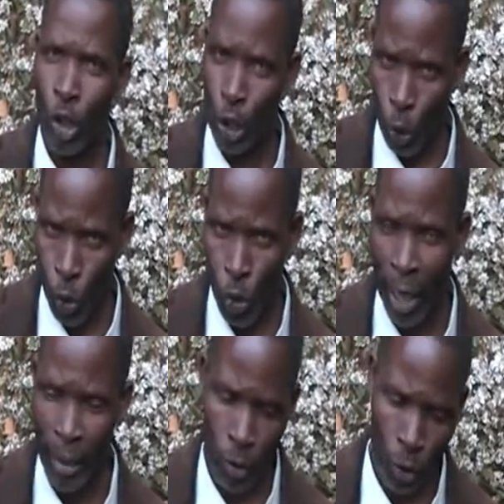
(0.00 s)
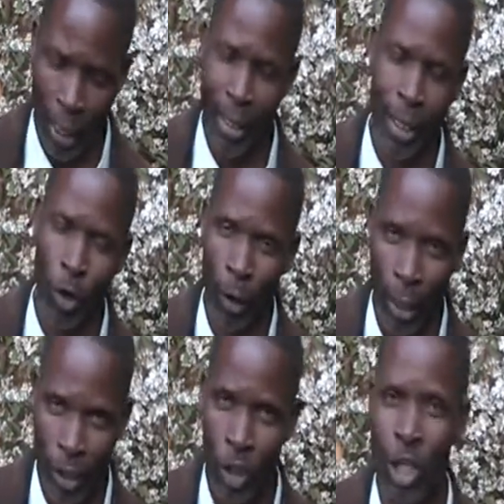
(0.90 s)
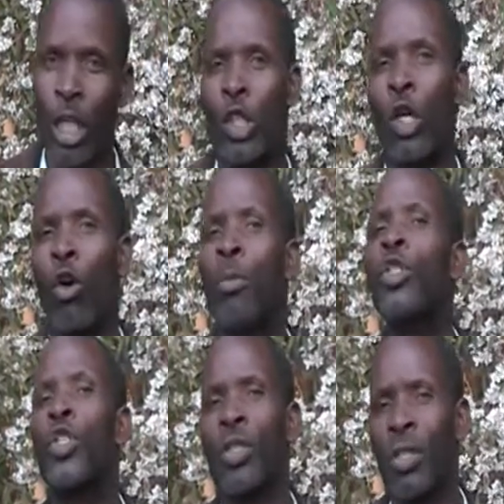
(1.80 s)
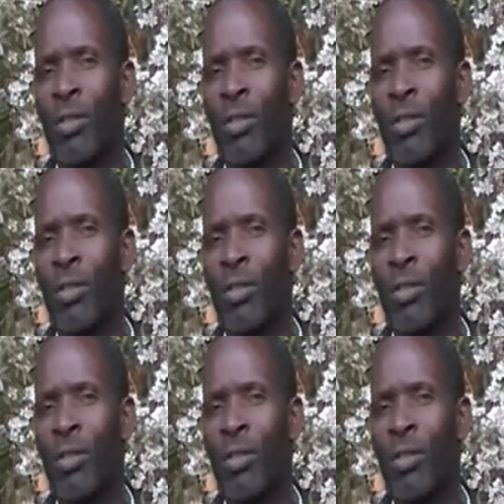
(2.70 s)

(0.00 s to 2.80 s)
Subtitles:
Crusade. Today they call it International Commission.